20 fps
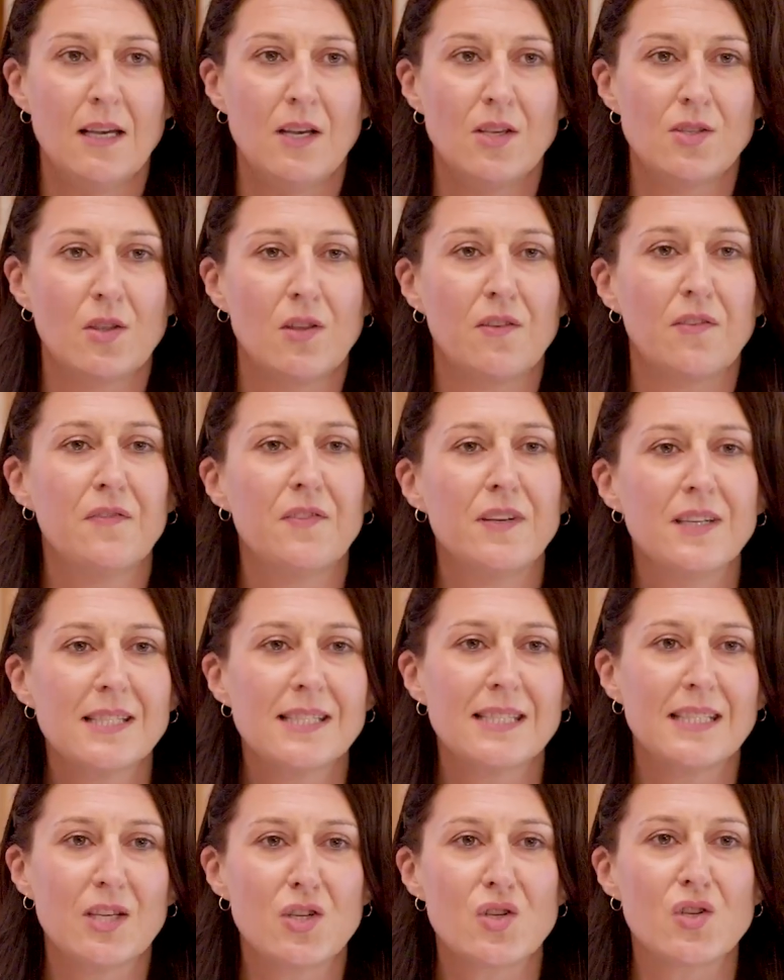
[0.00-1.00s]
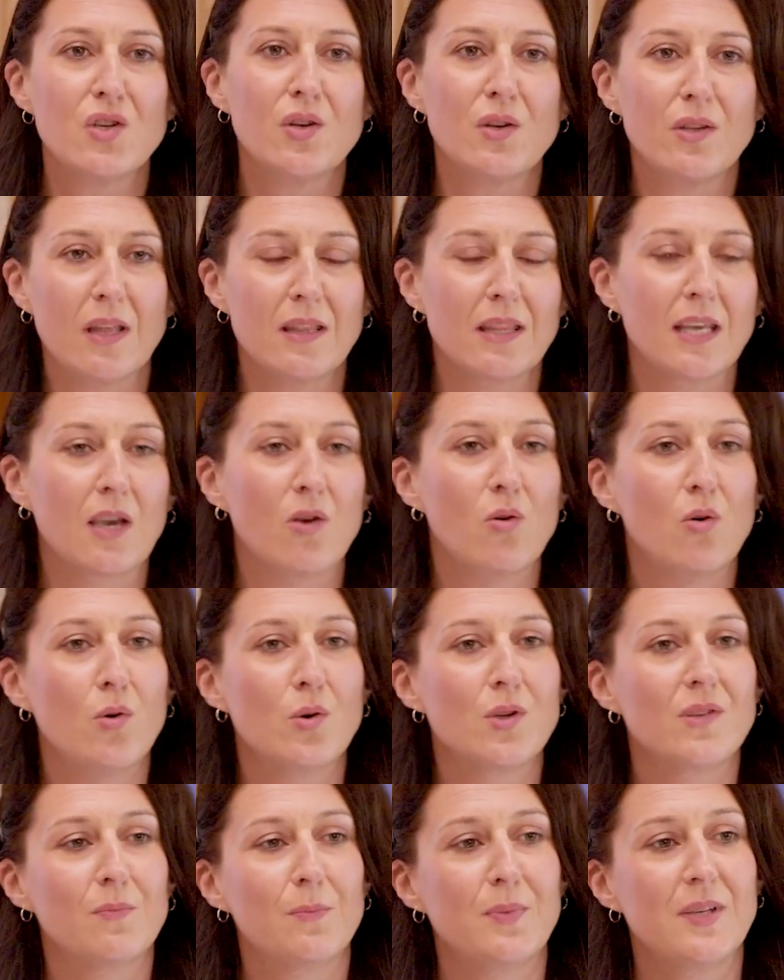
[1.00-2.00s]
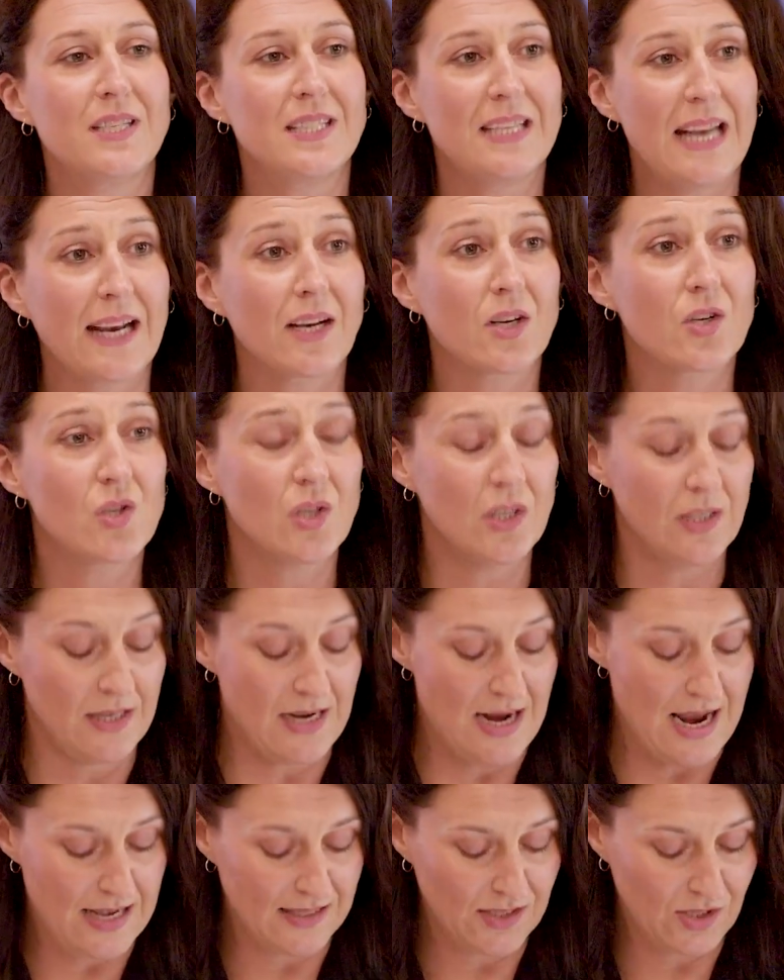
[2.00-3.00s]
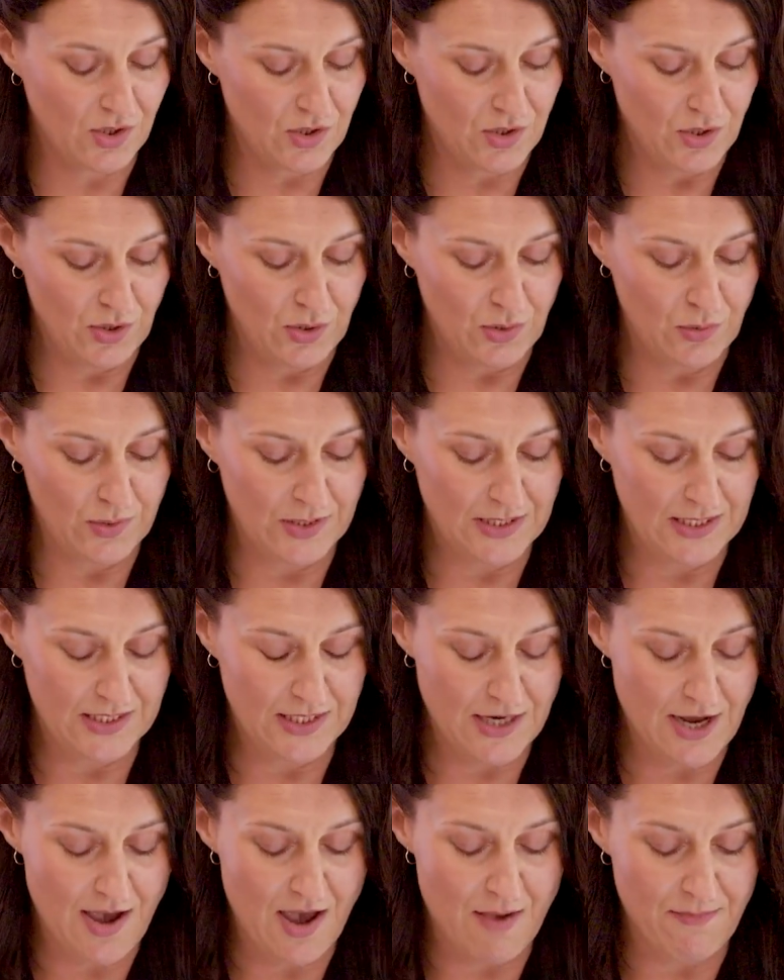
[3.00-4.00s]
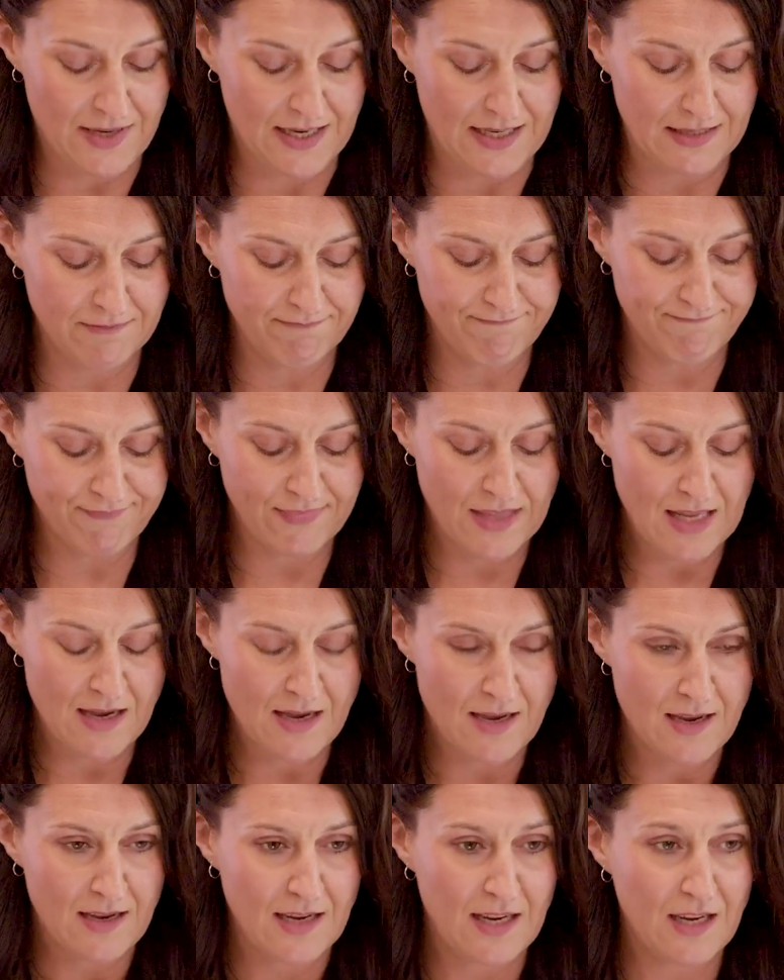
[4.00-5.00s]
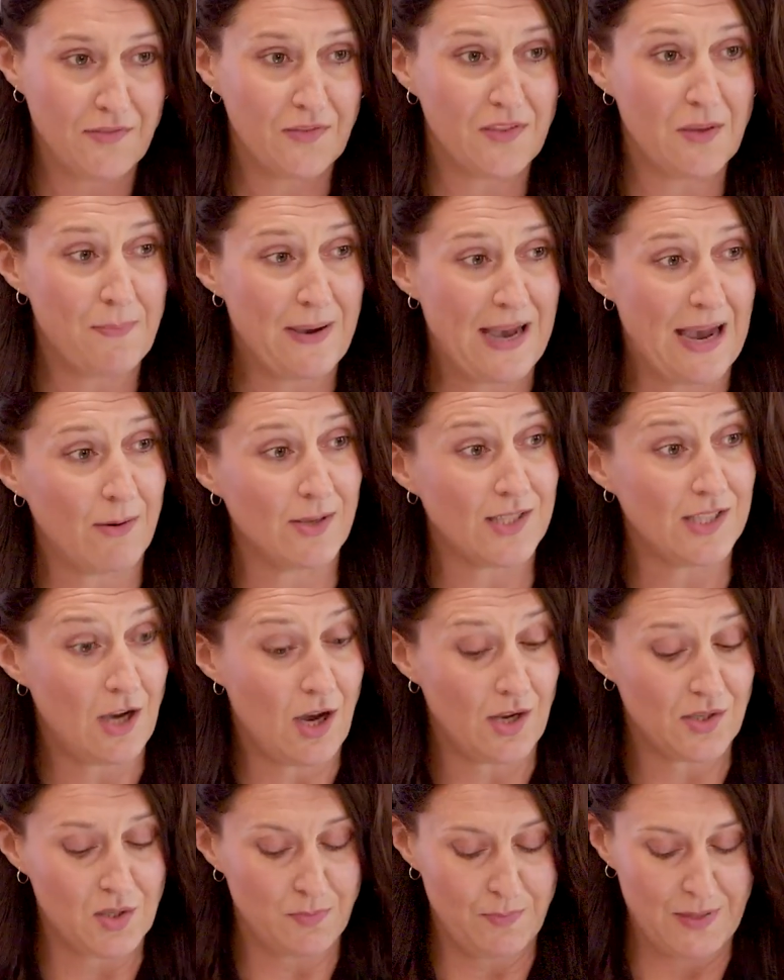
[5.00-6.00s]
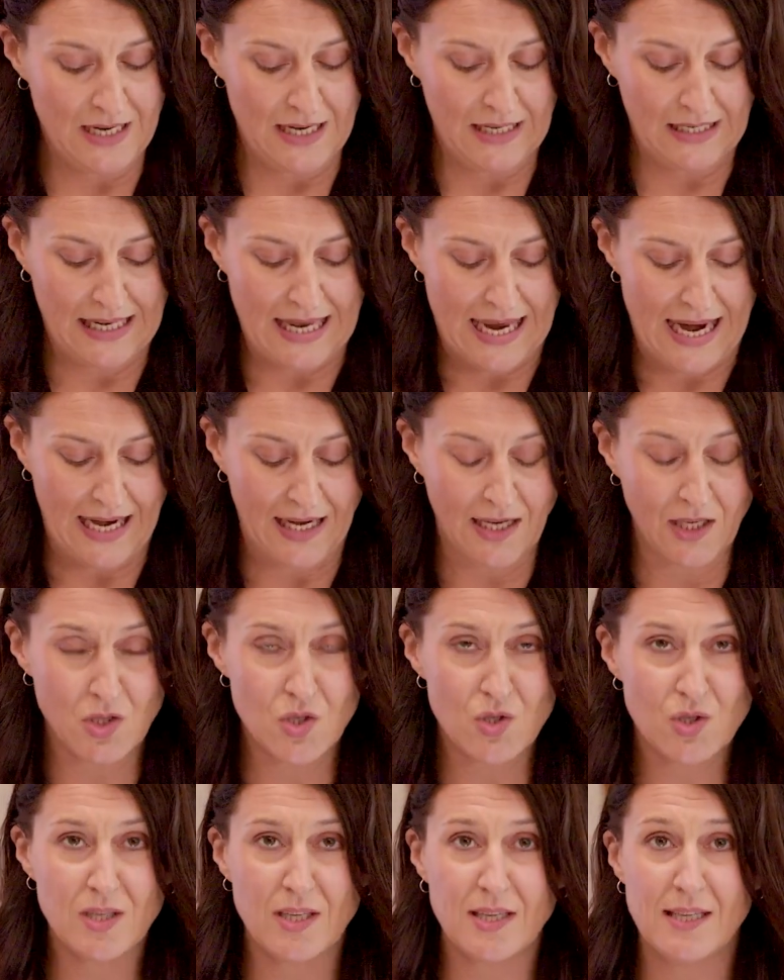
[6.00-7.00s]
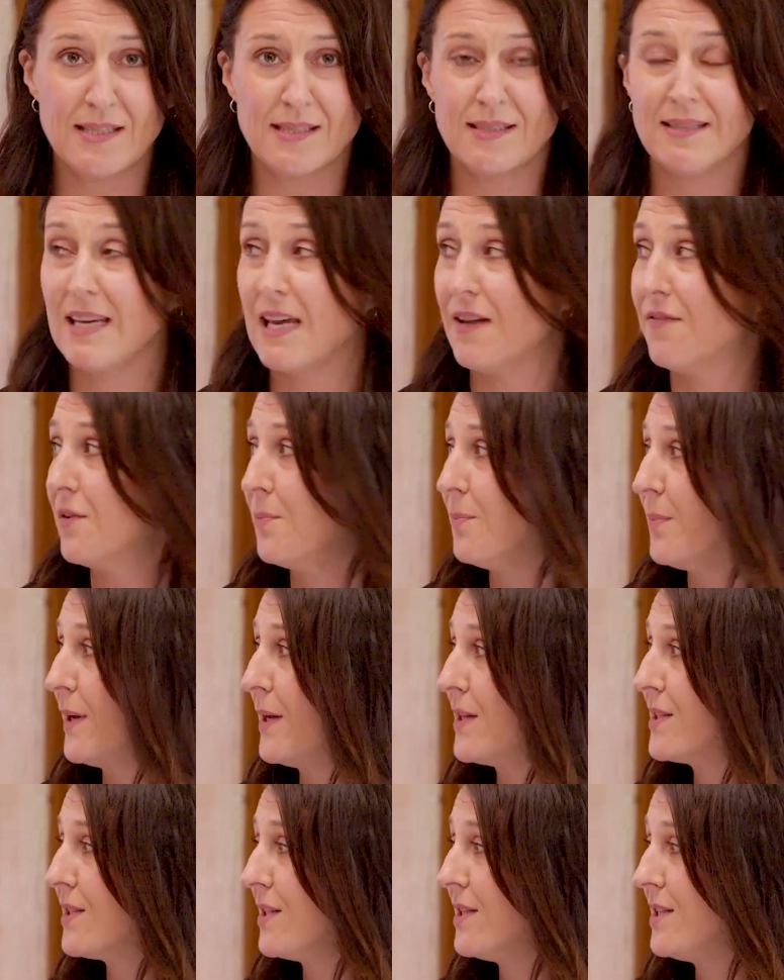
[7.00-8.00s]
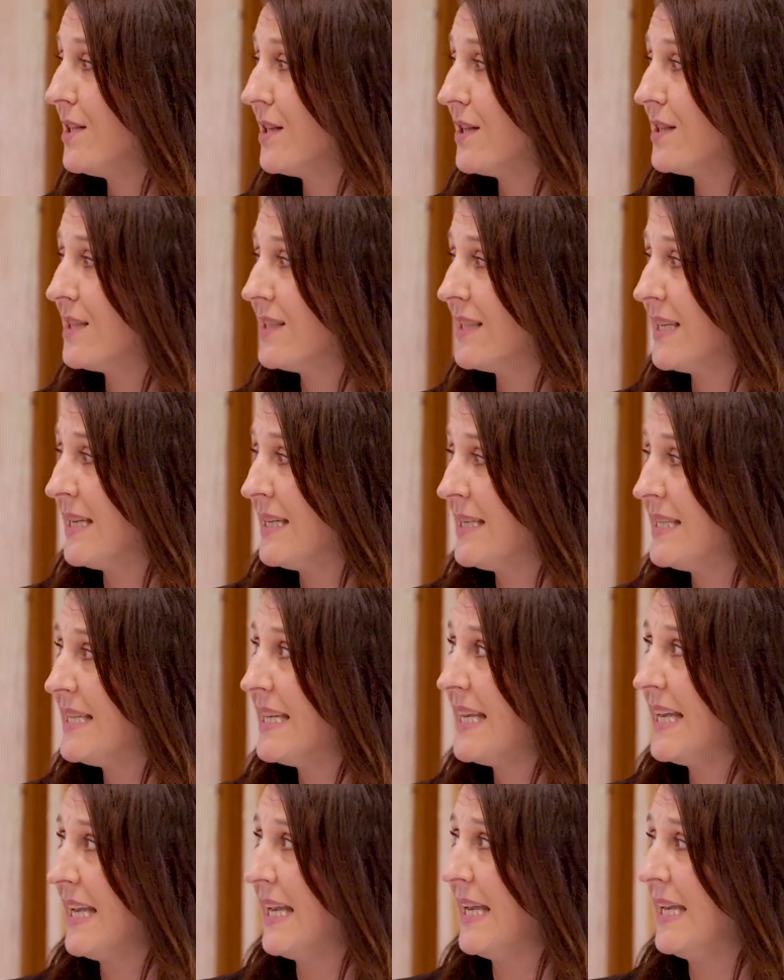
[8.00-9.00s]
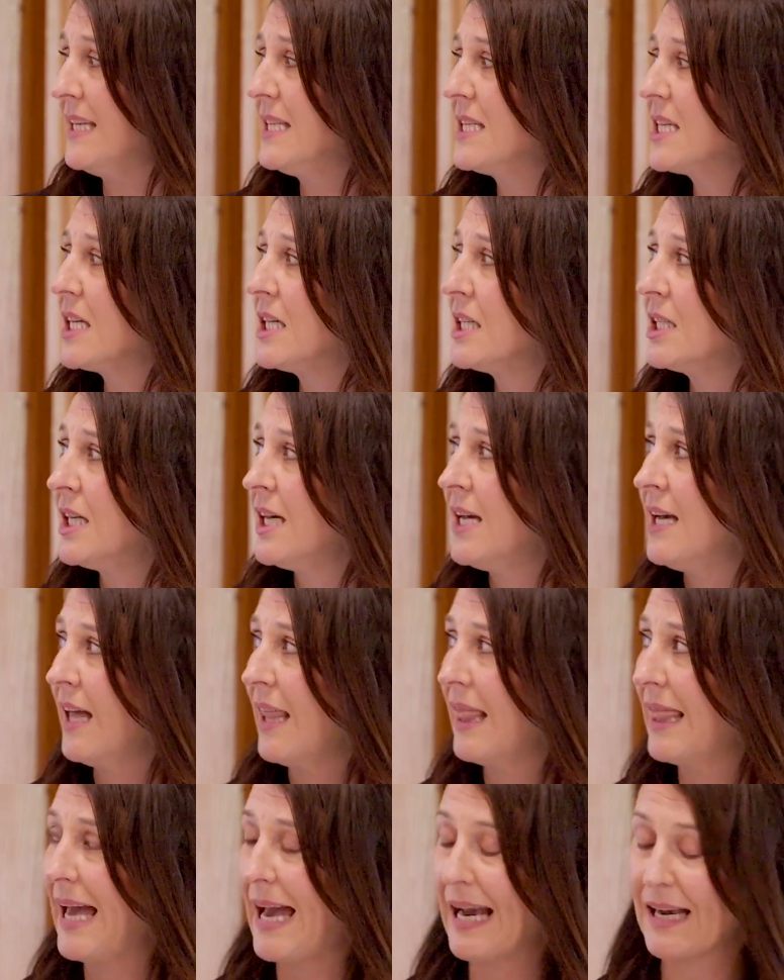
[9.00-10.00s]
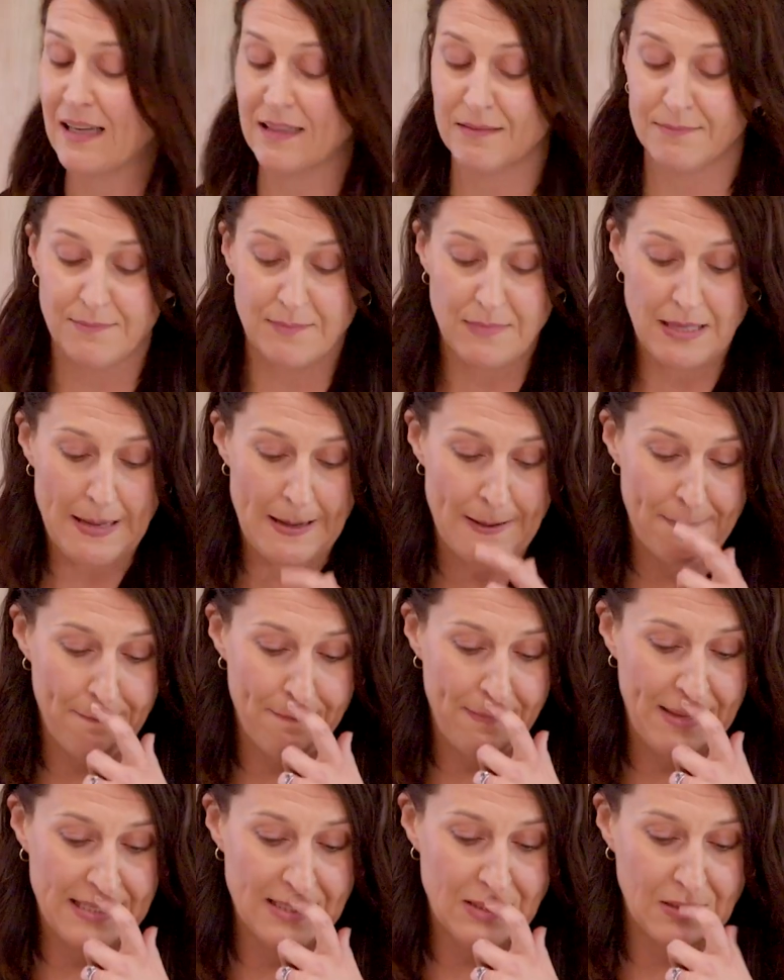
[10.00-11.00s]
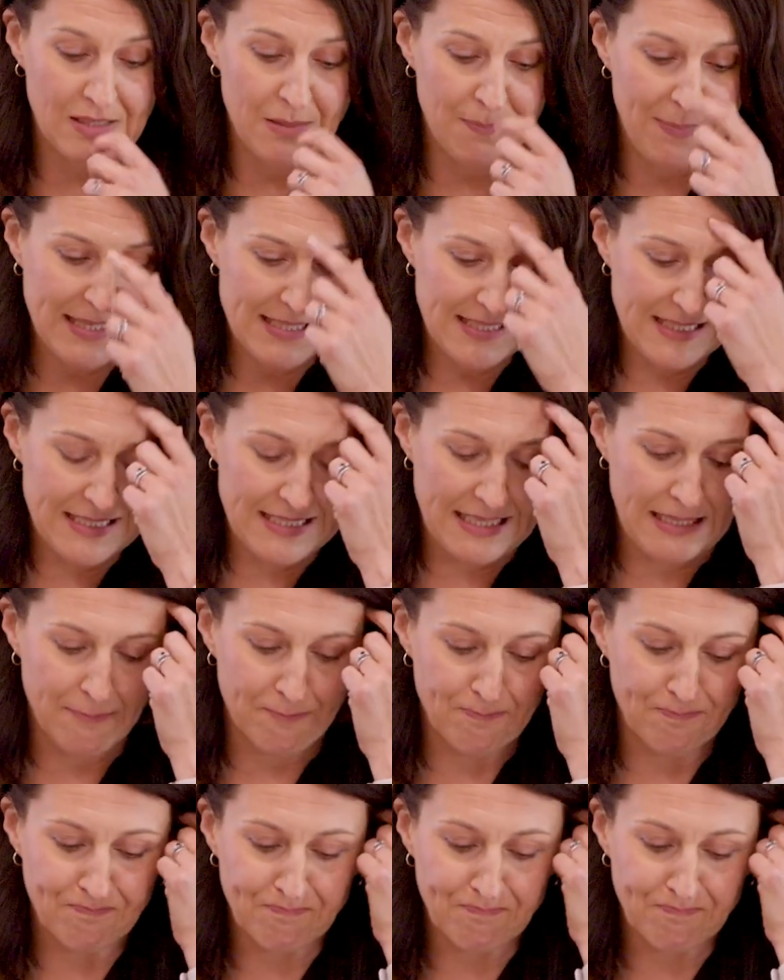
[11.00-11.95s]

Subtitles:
So the first issue that the Court of Protection has to determine, if the powers are to be engaged, is if a person does indeed lack mental capacity.